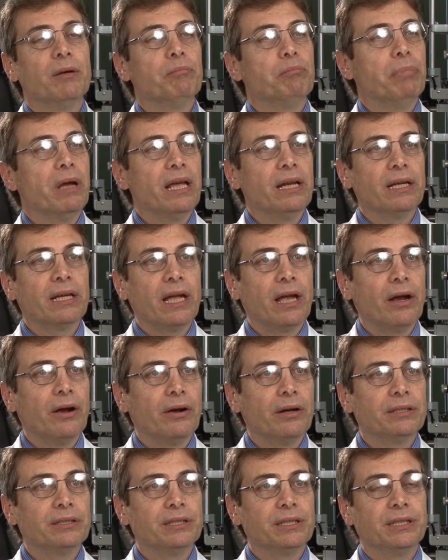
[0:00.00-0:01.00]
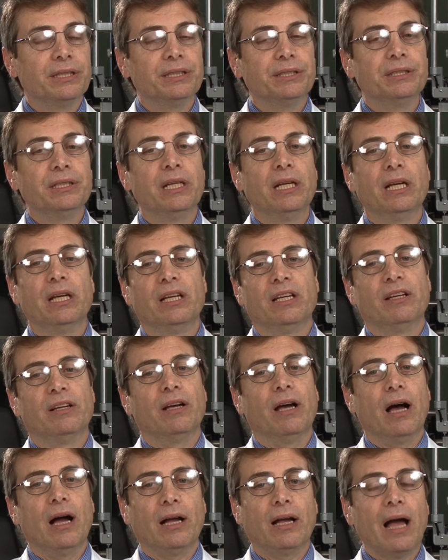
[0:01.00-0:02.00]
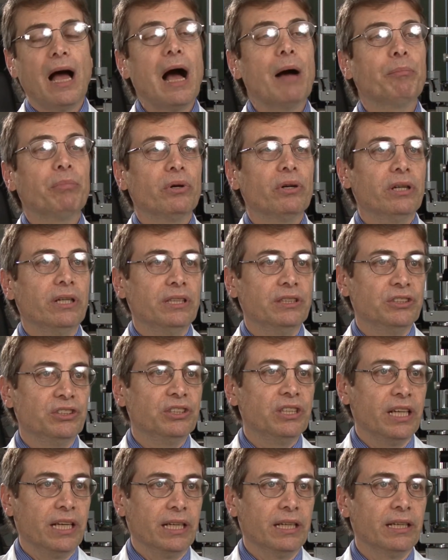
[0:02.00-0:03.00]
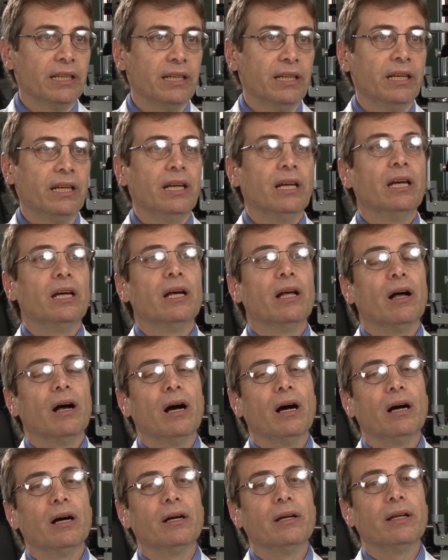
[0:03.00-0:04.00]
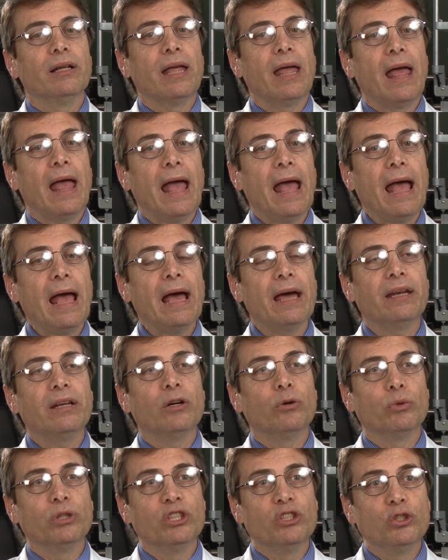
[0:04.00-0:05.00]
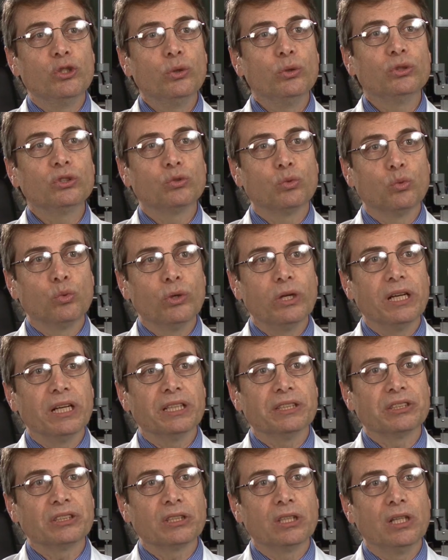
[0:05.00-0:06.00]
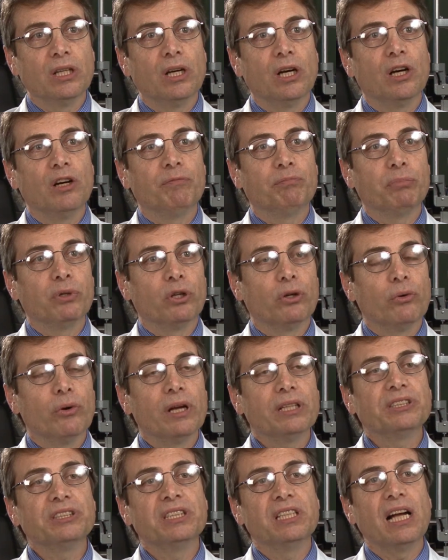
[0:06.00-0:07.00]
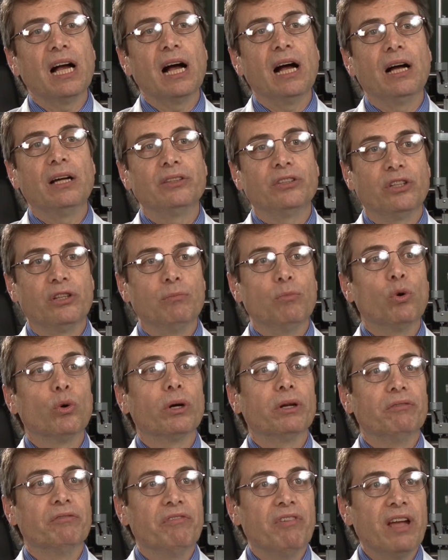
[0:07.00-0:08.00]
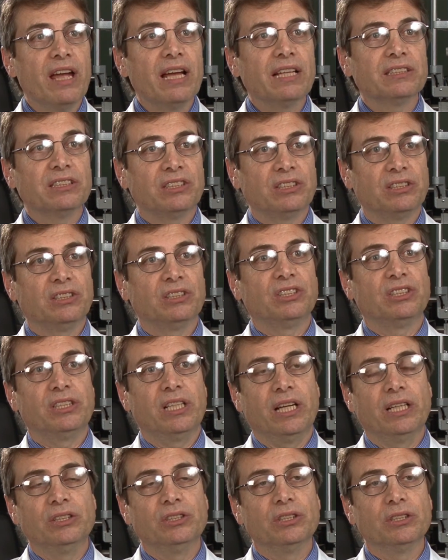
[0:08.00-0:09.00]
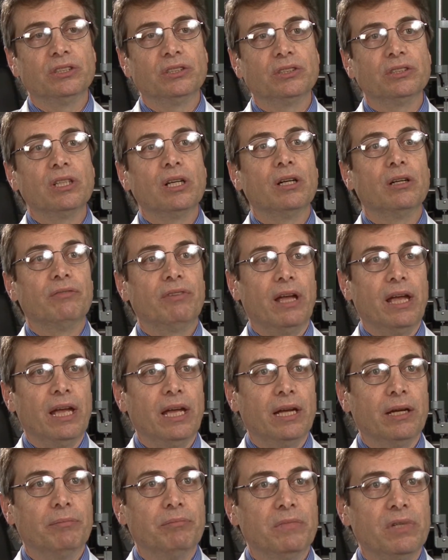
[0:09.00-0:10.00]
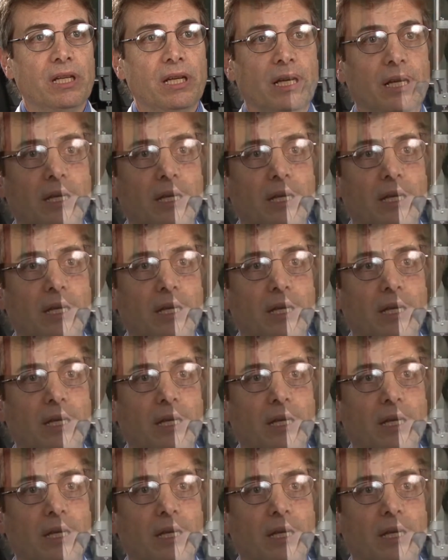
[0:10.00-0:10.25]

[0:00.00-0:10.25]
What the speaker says: beta carotene, copper, and zinc had a reduced risk of progressing on to the more advanced stages of AMD.